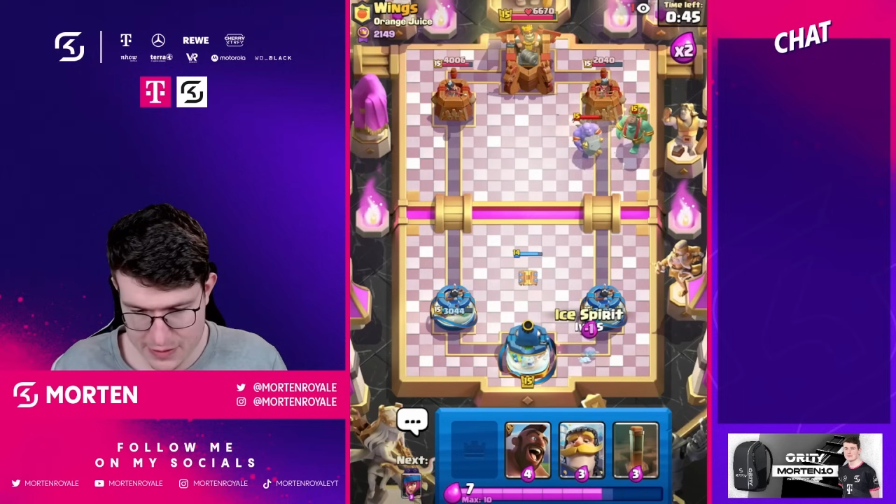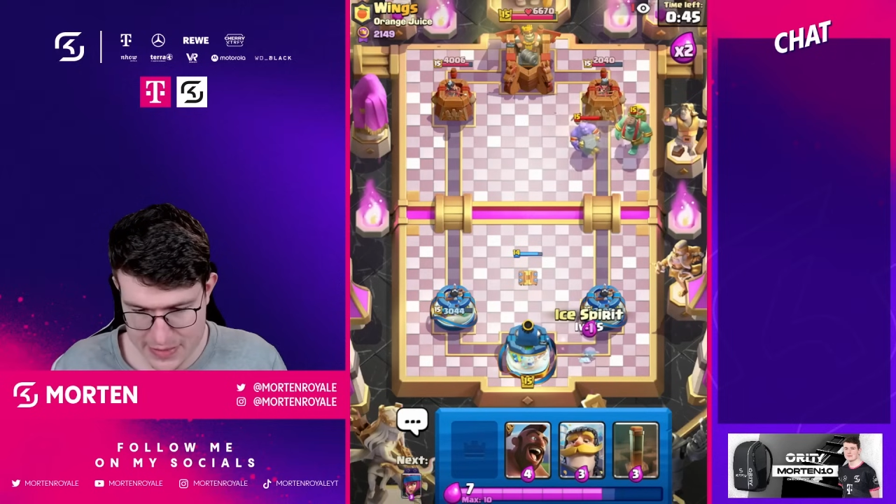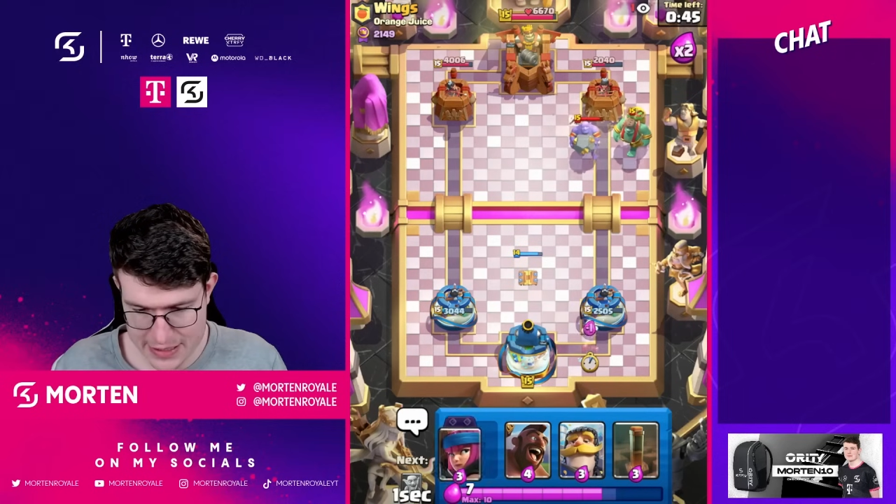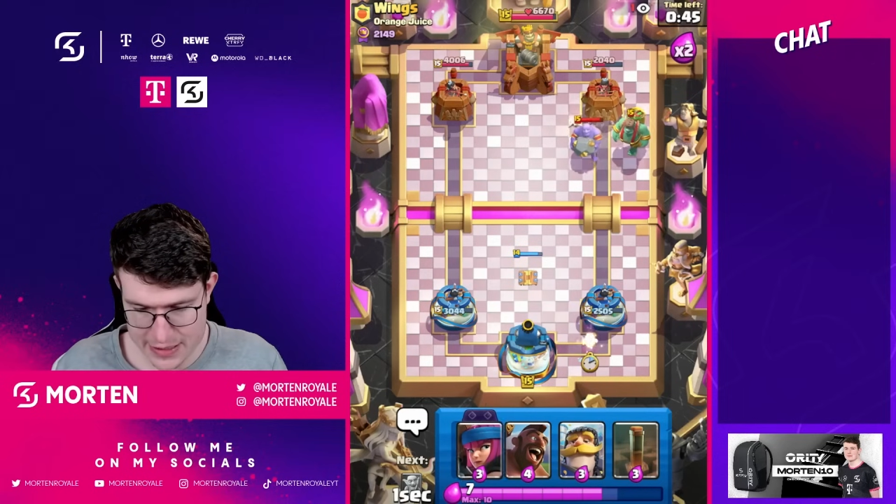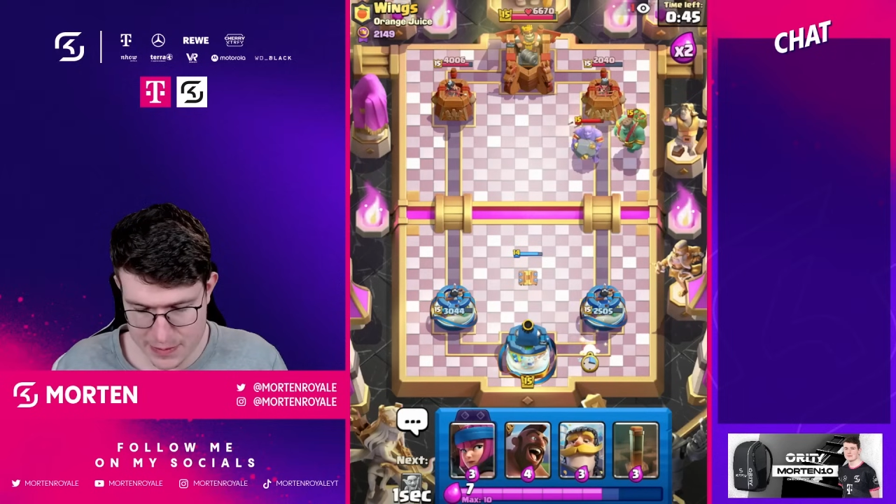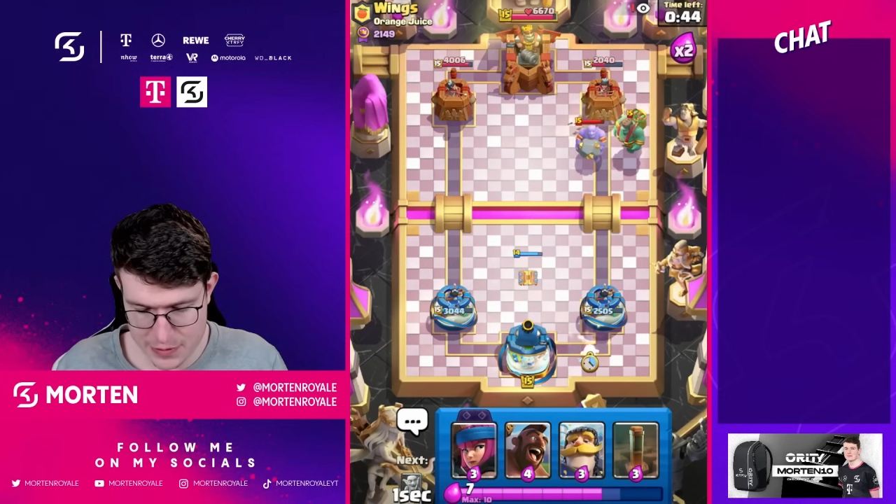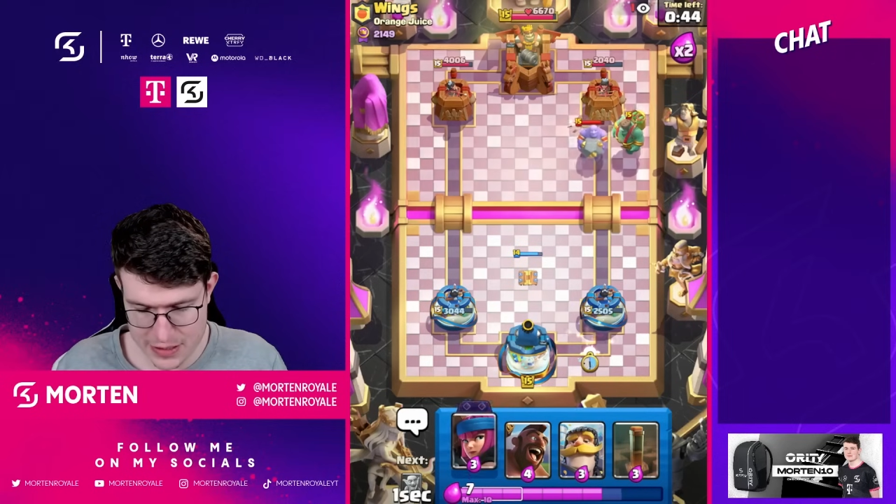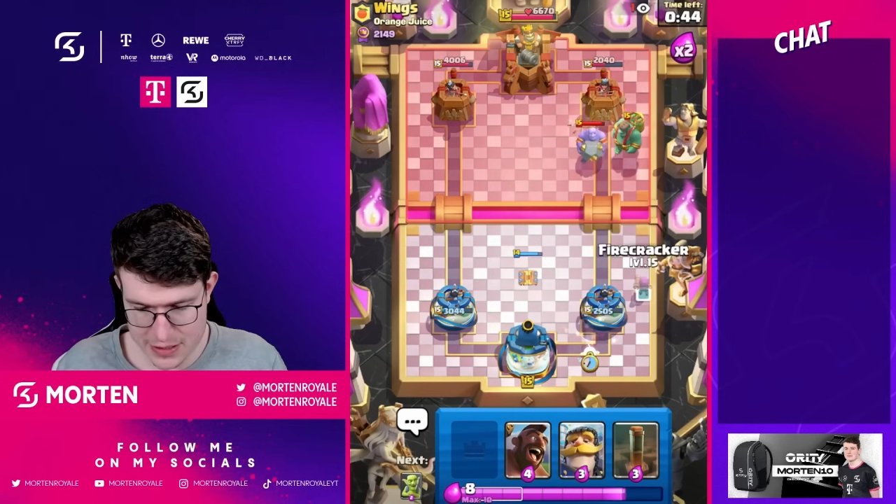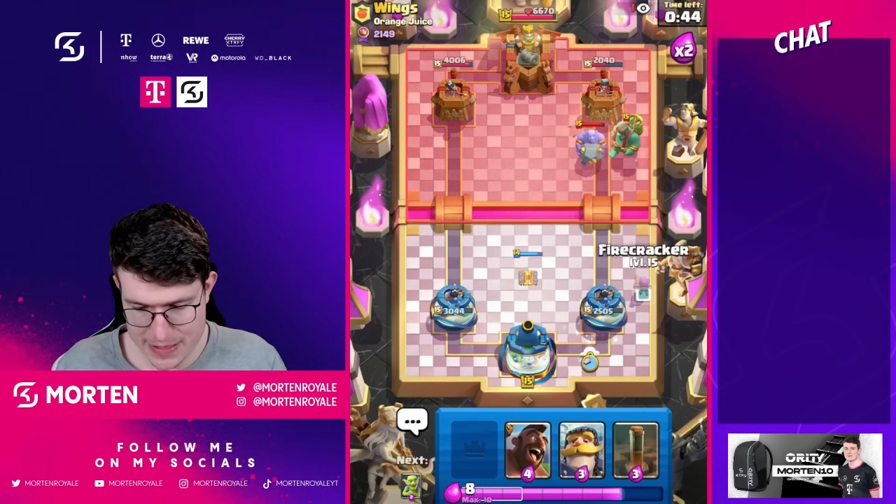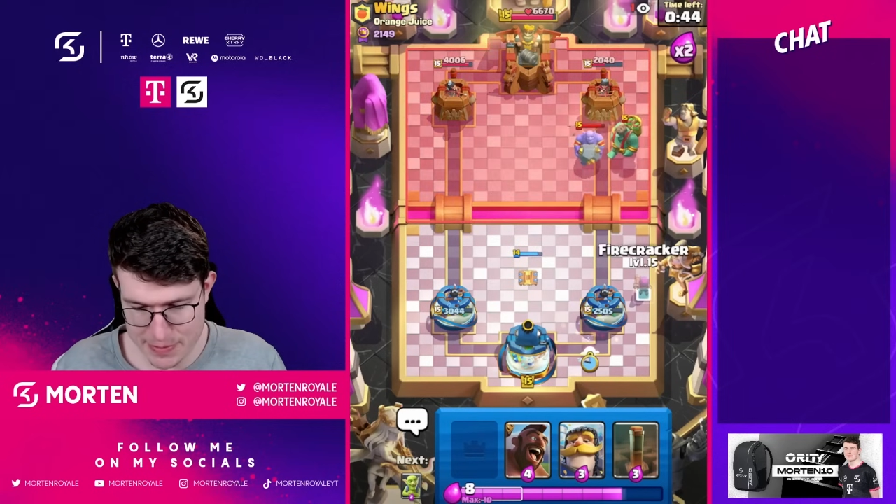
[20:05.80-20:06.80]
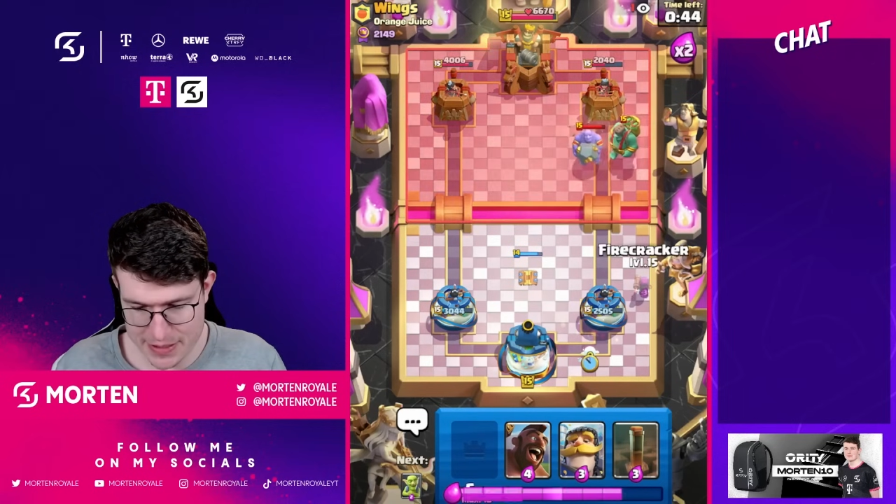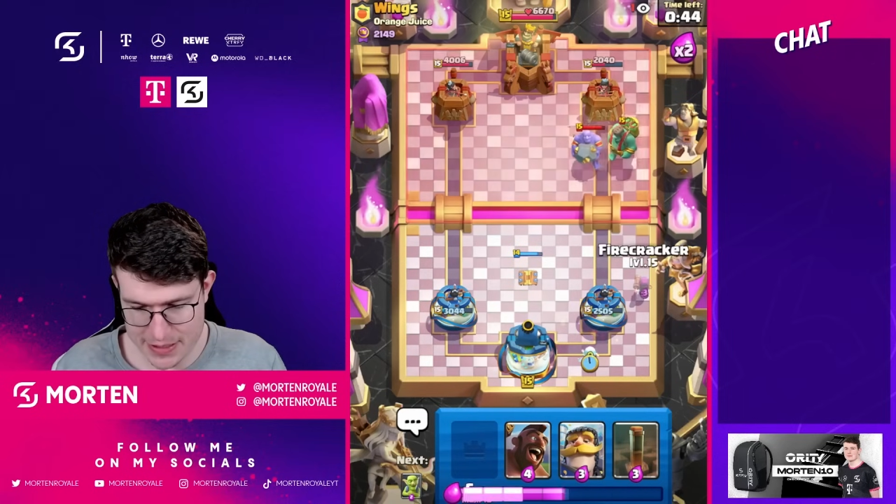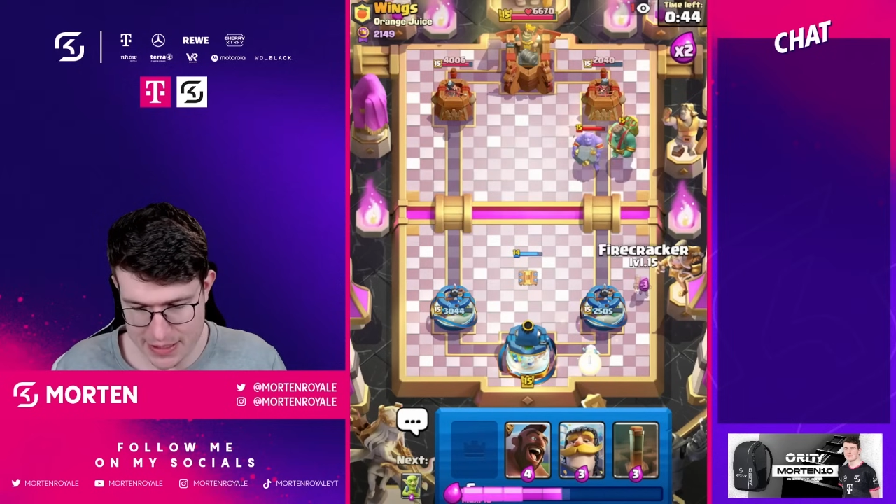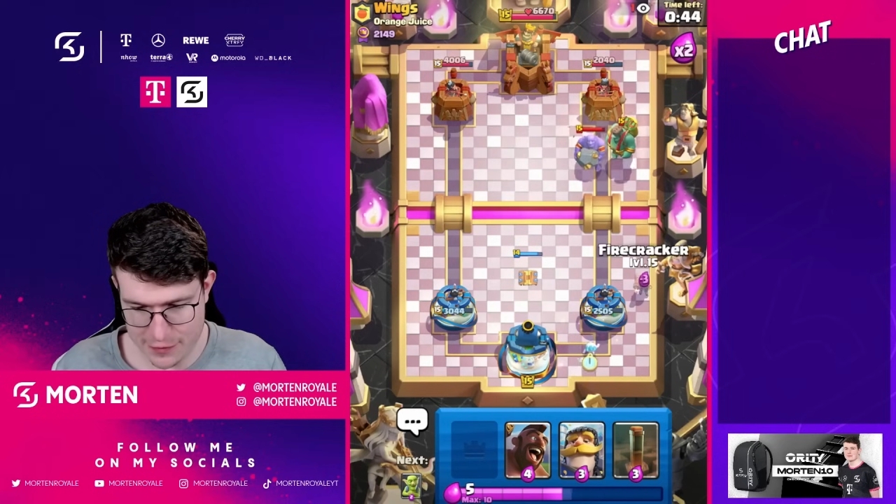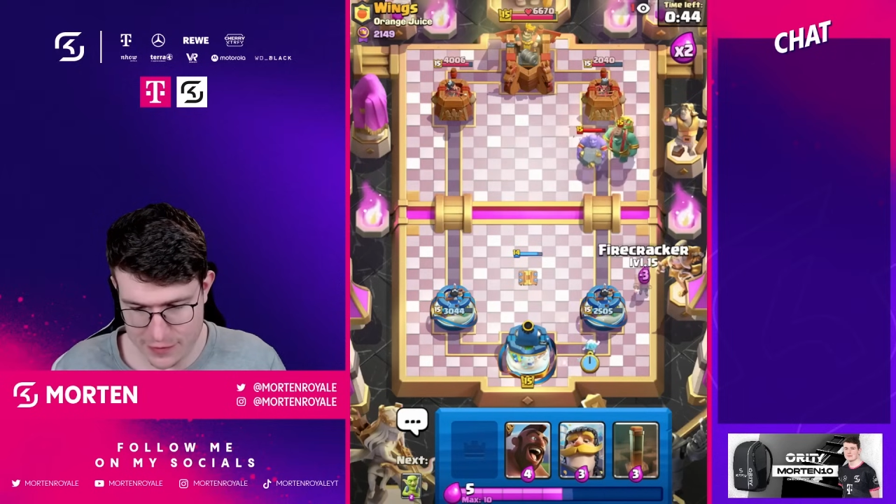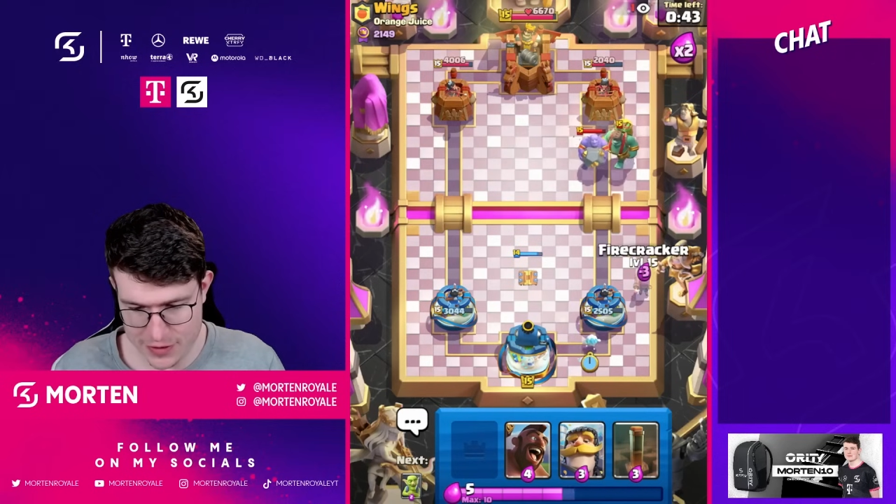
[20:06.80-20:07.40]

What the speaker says: my Ice Bird, this might be a tough